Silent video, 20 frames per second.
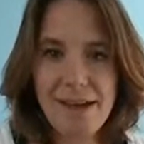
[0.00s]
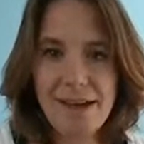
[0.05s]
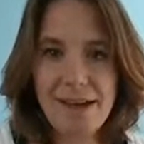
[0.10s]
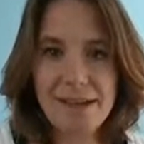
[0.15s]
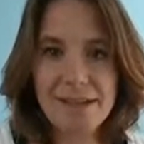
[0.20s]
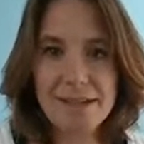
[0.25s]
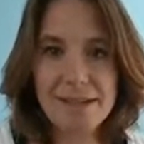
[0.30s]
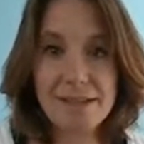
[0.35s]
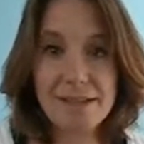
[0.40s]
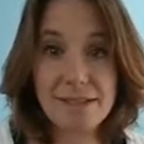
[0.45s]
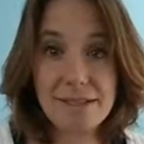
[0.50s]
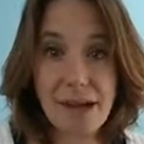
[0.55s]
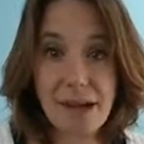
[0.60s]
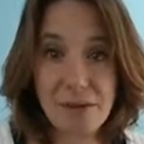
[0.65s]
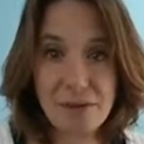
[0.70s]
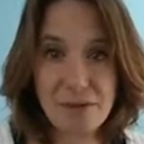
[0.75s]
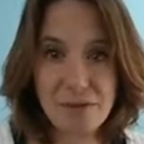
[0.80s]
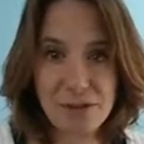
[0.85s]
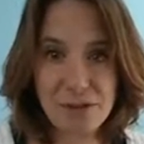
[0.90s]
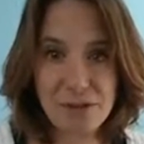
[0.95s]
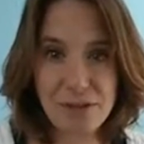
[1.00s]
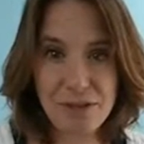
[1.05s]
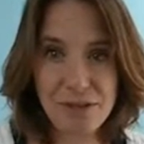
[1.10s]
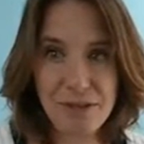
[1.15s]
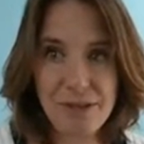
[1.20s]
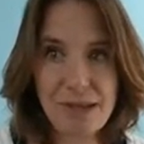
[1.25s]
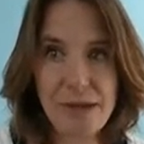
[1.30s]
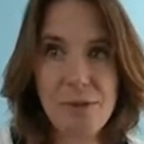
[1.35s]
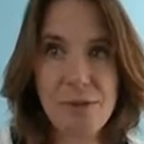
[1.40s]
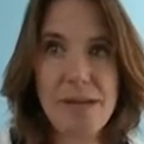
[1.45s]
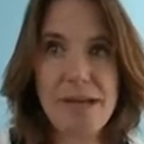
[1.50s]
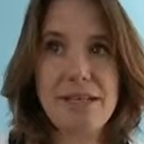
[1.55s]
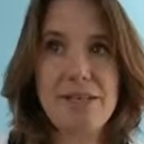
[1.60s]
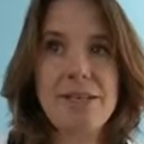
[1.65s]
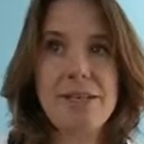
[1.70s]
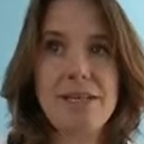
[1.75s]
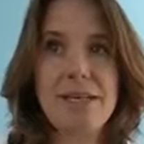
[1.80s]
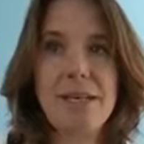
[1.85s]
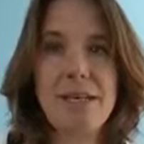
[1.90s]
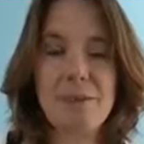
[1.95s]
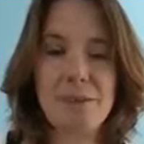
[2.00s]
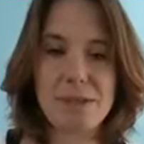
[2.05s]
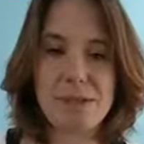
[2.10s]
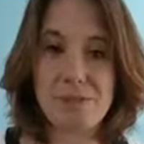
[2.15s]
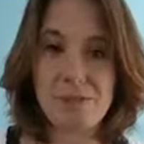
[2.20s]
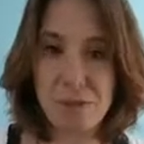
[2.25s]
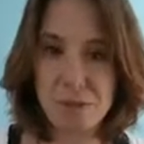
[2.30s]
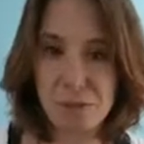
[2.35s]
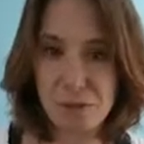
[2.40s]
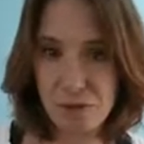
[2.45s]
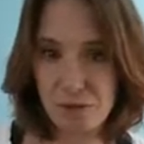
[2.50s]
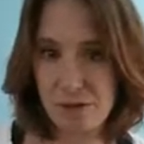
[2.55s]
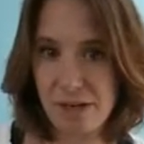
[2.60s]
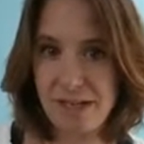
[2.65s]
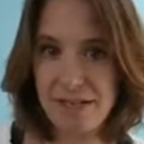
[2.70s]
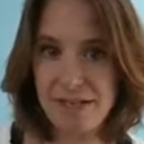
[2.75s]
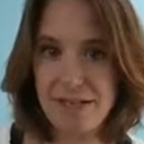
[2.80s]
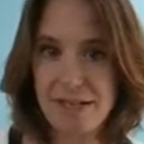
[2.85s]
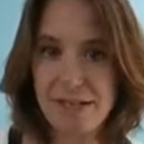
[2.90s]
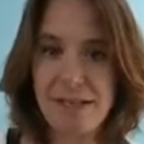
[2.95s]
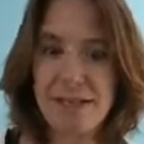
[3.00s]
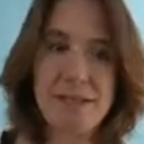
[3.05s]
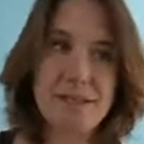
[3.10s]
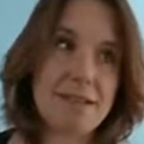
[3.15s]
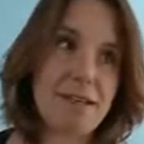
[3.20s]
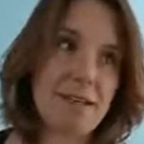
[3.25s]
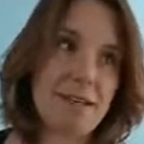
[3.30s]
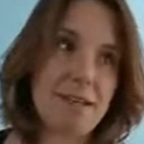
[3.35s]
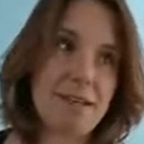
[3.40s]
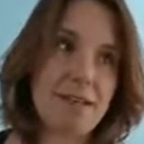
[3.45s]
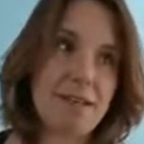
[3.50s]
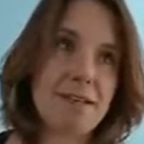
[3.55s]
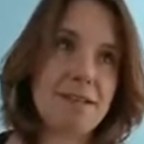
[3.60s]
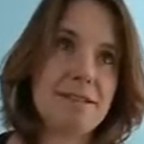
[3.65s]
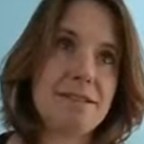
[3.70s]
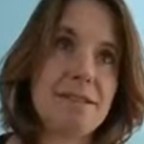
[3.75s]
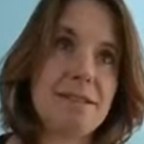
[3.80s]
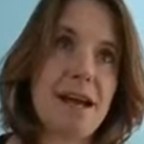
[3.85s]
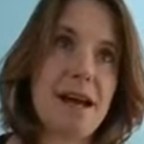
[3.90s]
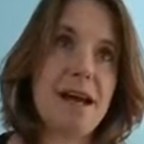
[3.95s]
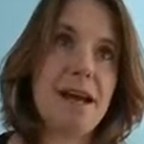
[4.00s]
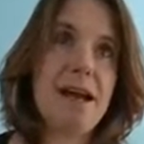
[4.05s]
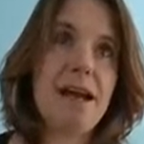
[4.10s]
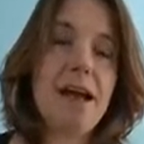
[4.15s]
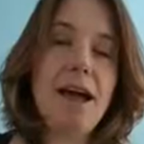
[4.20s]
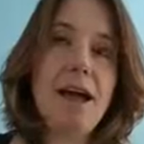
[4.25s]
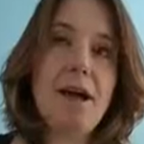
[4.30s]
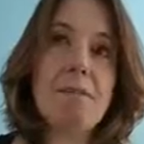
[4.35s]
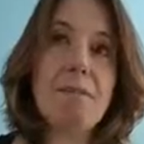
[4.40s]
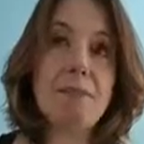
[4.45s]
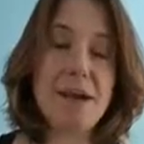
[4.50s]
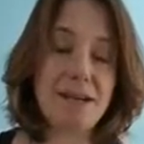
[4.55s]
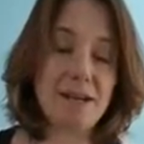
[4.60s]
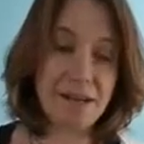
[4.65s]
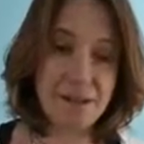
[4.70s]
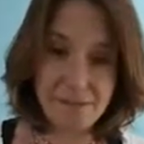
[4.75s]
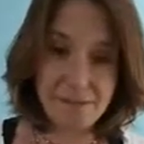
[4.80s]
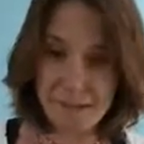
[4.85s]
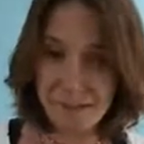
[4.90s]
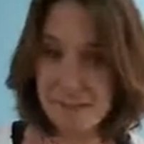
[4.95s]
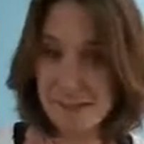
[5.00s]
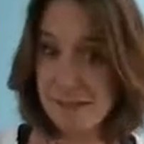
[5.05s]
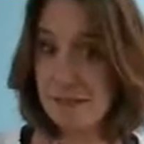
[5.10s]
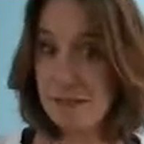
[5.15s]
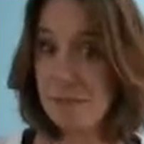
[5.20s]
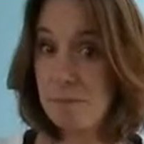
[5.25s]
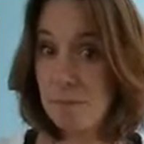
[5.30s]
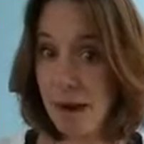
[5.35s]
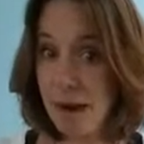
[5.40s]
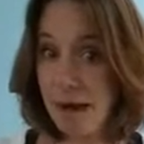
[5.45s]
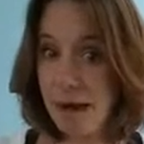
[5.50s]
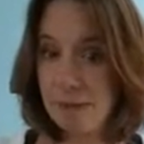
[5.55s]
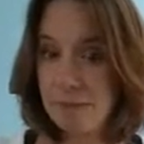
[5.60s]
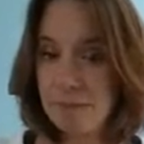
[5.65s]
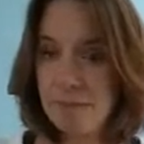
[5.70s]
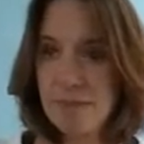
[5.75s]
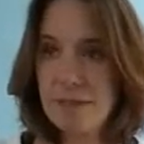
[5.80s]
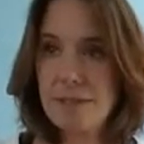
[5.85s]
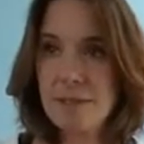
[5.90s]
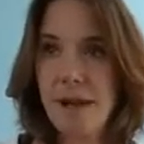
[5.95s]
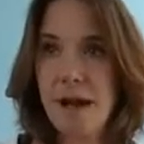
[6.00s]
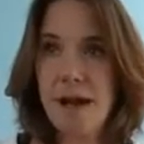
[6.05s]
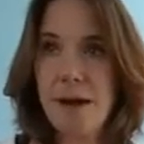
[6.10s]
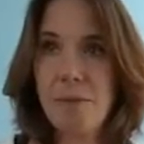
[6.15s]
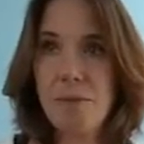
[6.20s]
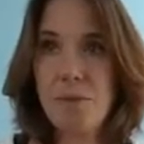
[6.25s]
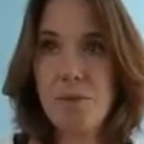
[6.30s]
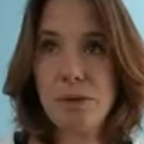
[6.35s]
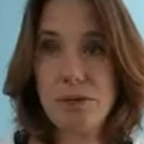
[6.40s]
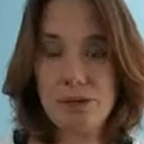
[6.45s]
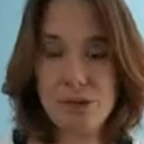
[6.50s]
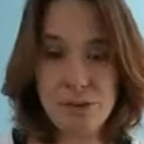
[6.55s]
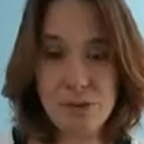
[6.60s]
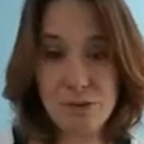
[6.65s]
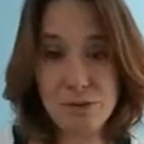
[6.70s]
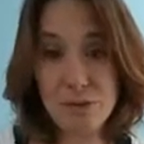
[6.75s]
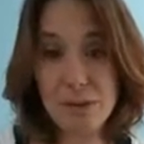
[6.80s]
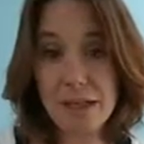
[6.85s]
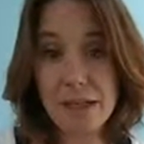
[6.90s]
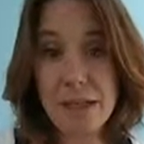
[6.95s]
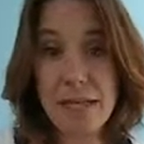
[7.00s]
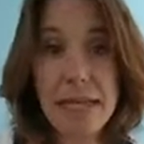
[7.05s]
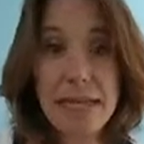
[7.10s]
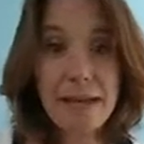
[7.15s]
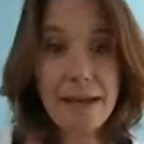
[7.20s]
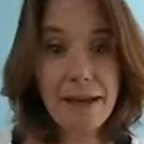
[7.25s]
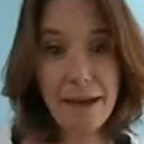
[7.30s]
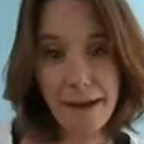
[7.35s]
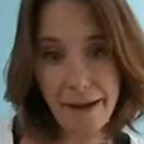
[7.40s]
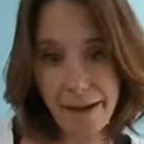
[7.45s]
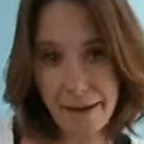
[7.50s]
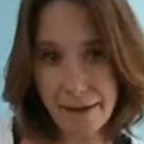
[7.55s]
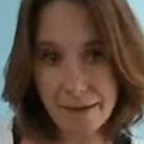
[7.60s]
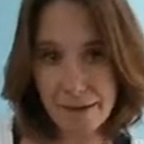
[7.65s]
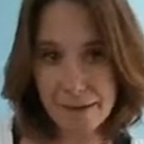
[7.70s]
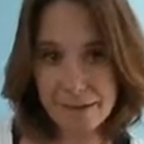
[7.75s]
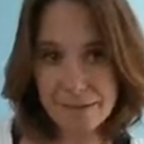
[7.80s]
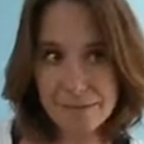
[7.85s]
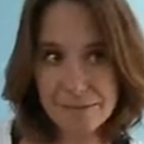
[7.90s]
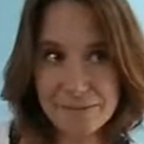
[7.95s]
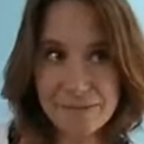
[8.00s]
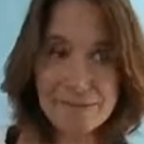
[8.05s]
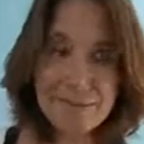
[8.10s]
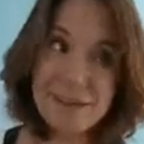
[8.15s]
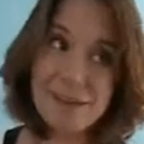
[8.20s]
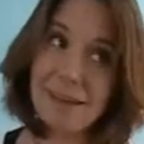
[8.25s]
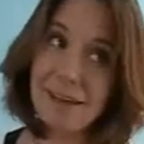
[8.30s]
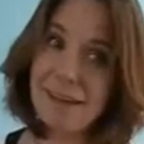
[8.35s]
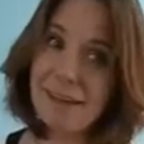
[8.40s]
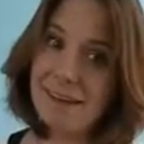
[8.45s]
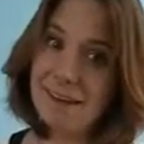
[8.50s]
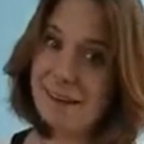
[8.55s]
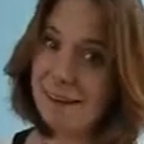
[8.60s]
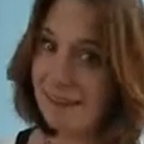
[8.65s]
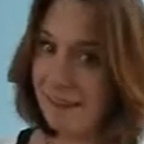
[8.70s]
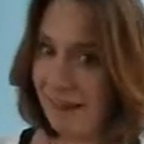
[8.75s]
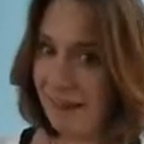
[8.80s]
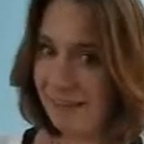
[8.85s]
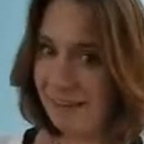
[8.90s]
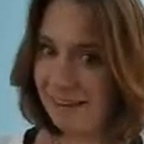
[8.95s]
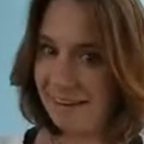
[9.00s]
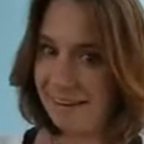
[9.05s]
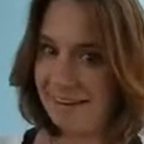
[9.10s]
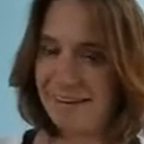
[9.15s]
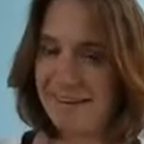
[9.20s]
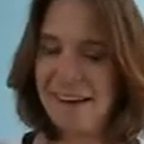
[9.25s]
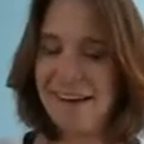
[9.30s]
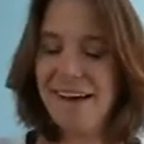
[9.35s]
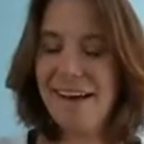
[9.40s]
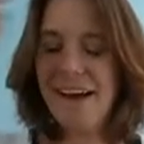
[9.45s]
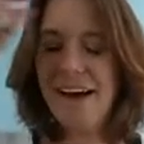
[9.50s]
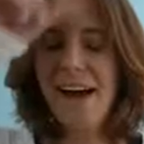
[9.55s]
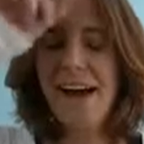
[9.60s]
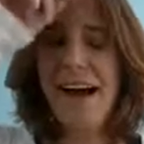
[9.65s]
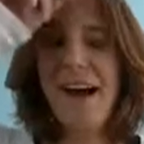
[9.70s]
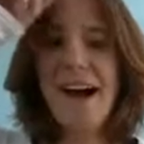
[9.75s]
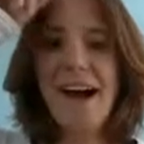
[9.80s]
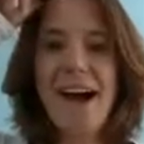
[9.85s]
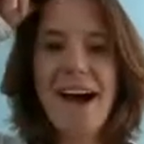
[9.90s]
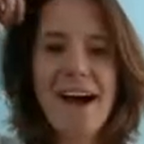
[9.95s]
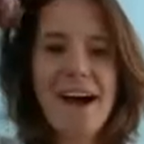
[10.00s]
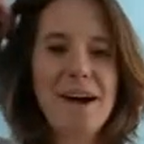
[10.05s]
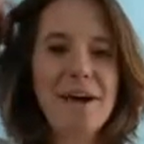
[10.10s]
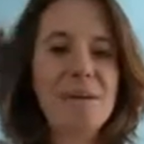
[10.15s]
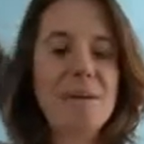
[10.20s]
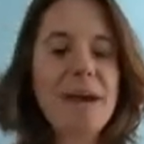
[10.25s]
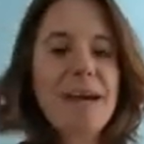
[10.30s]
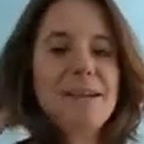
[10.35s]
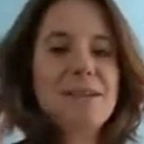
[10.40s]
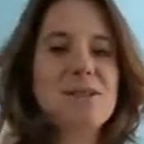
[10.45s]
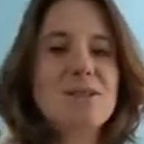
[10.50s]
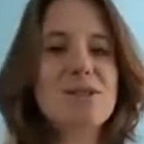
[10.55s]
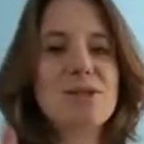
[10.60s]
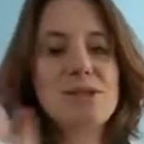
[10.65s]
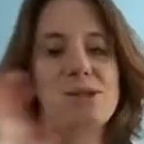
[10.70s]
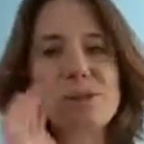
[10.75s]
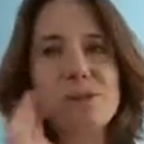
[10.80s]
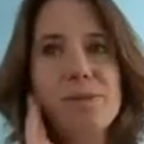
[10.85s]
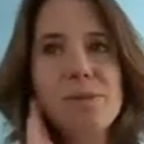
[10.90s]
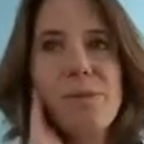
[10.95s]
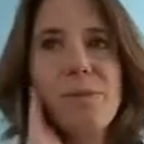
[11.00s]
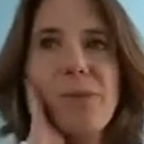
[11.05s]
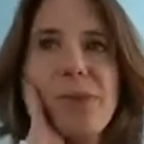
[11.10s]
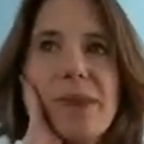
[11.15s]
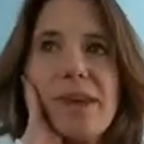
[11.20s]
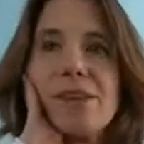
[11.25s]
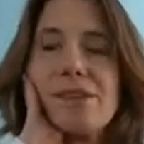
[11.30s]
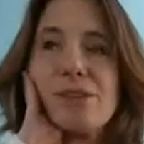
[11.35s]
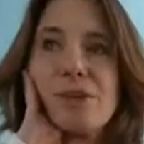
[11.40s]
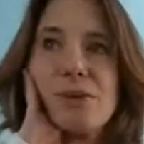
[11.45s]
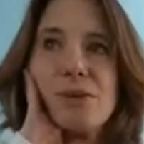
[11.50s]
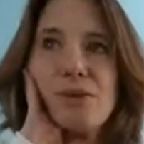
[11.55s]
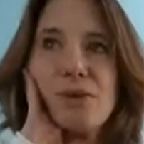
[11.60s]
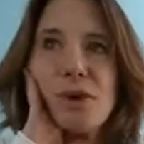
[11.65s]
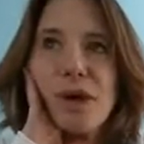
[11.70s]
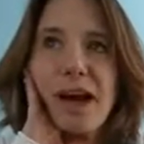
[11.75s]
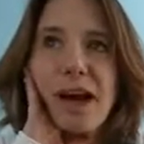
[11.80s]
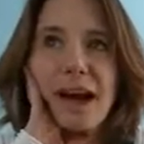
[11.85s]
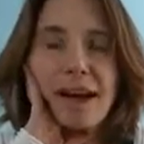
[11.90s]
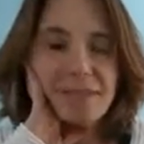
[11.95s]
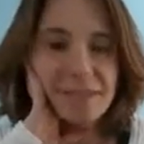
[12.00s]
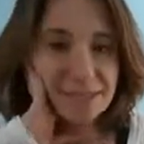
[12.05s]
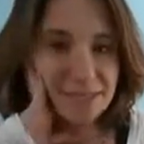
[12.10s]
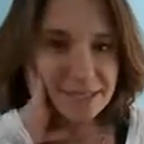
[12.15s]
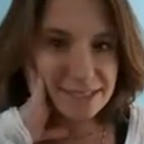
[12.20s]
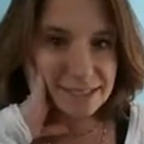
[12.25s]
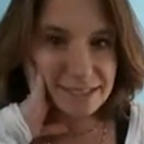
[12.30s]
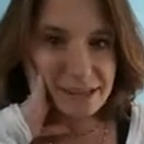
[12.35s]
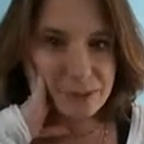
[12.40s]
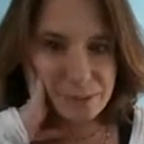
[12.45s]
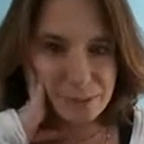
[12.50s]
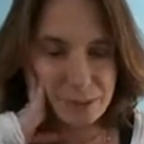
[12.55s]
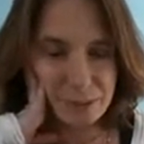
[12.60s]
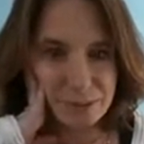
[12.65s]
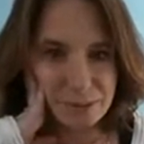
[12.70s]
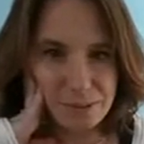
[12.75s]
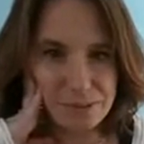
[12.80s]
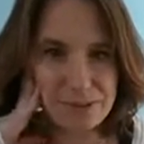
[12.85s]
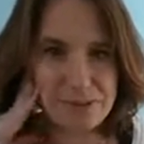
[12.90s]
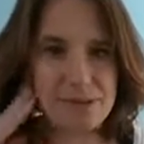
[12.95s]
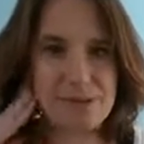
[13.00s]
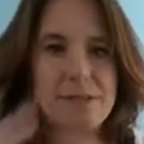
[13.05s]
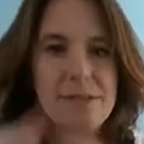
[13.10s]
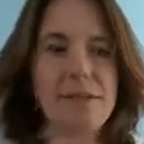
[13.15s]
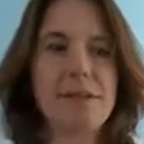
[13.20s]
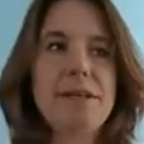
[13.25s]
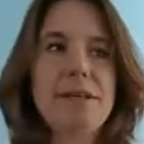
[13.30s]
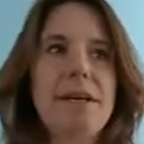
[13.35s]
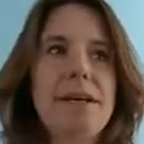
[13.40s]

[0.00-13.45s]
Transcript: in discomfort, that will actually keep us from progressing into things that many of us as moms wish to avoid, like anger, like yelling. And so if you haven't seen that post,